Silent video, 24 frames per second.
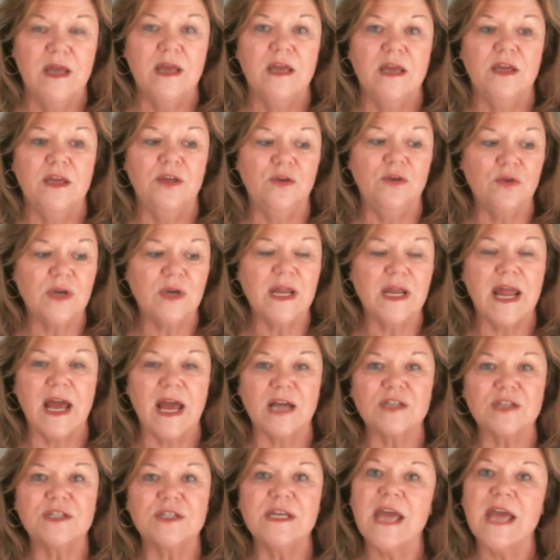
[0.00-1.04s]
You can
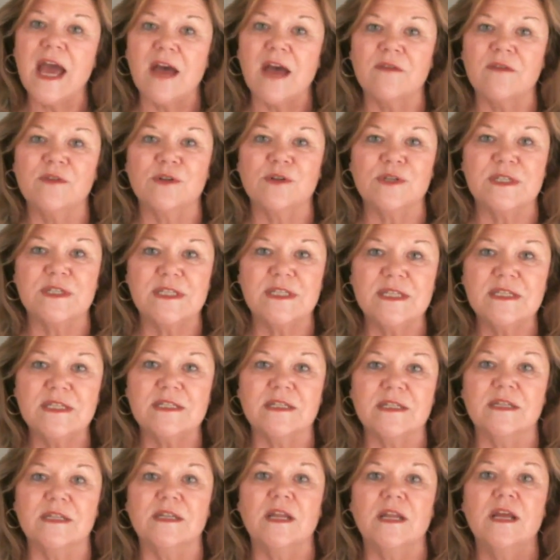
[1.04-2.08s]
actually have your
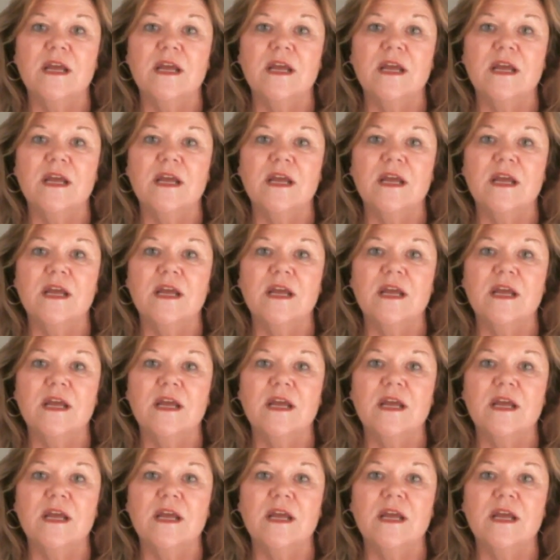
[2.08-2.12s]
assistant